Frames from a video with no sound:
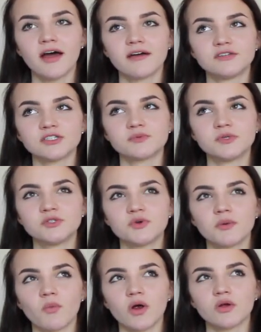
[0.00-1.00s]
I've just been
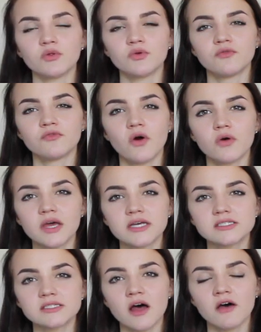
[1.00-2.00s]
doing more glute
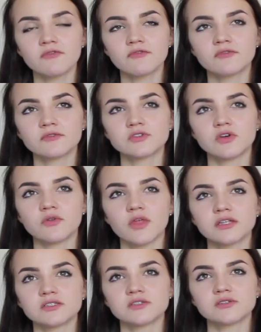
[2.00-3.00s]
focused stuff, so
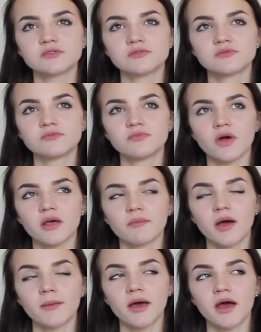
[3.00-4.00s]
that's probably
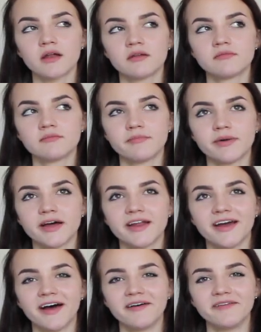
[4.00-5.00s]
my bad. But